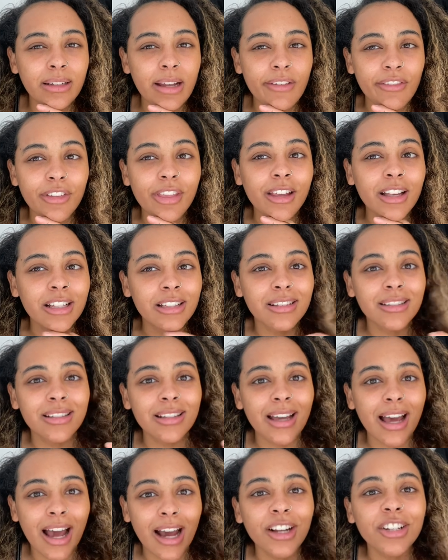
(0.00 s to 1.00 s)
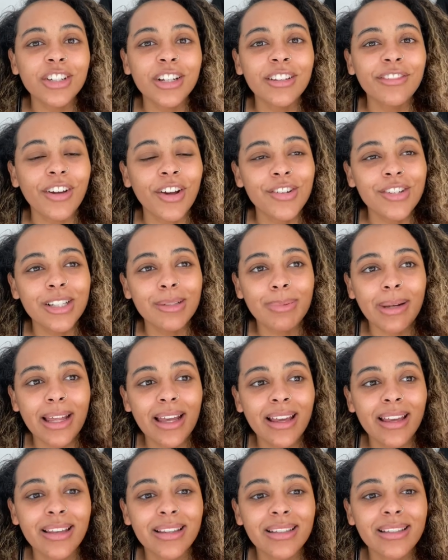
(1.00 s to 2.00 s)
everything's actually found its
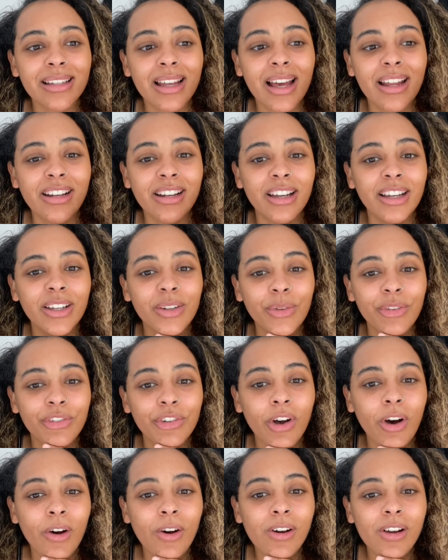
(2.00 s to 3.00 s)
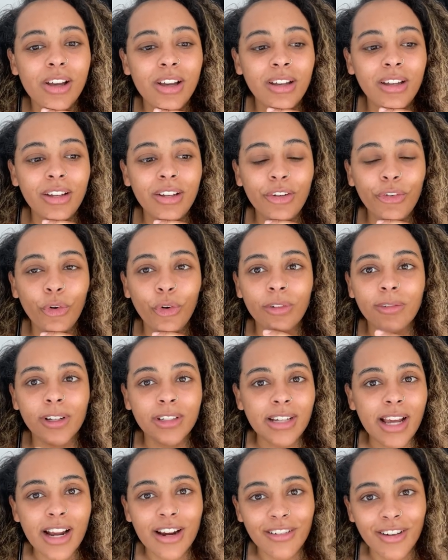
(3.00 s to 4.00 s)
place and like we've got all of our
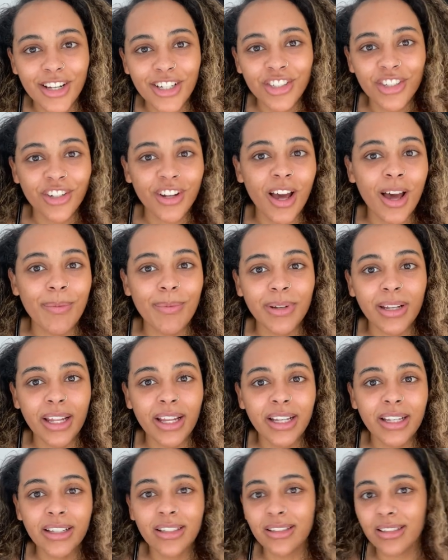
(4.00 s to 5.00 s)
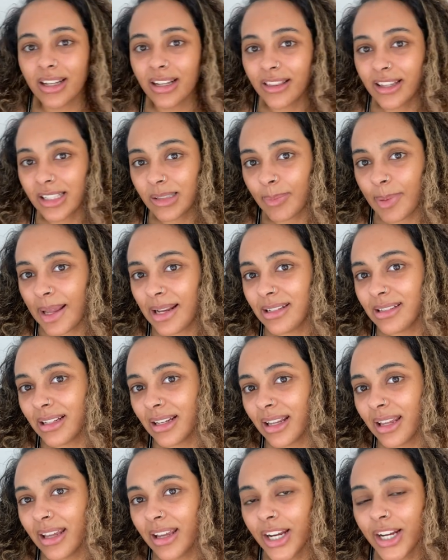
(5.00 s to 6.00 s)
decoration up and like because like there's a painting
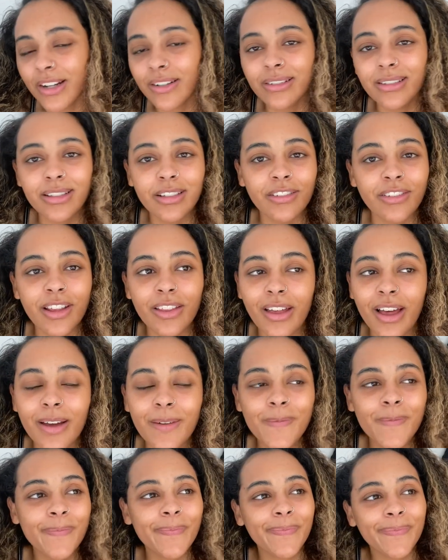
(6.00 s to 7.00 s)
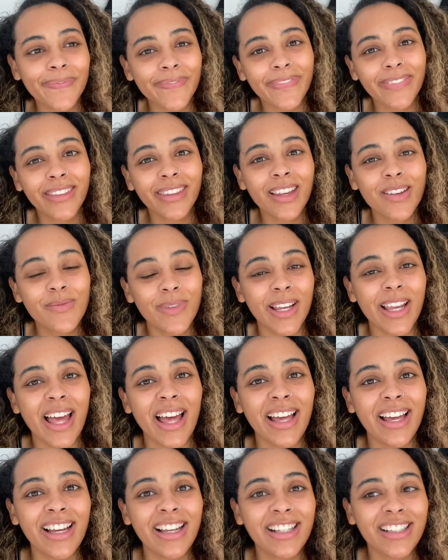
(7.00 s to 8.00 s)
here and stuff like that but
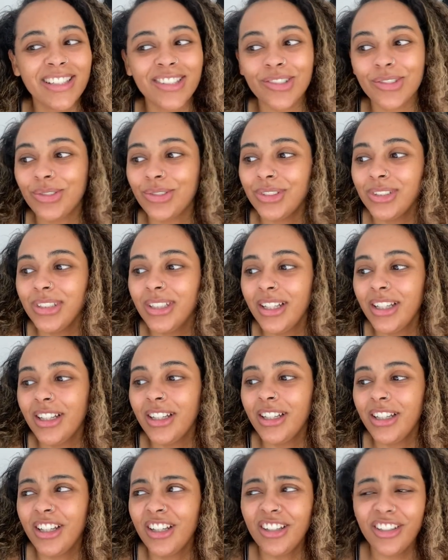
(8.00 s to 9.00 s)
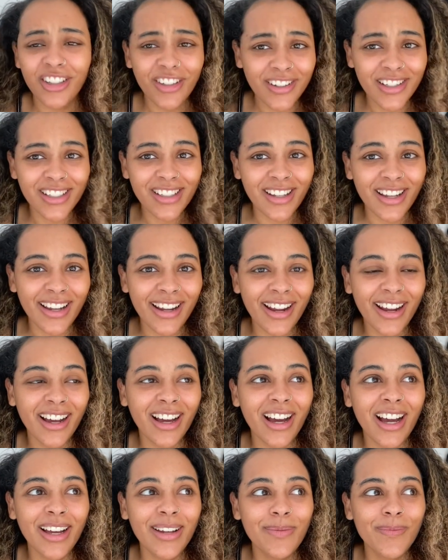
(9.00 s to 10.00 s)
yeah it's all new and exciting
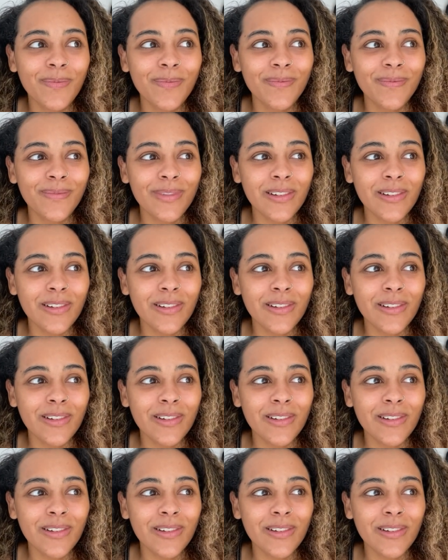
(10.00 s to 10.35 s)
i'm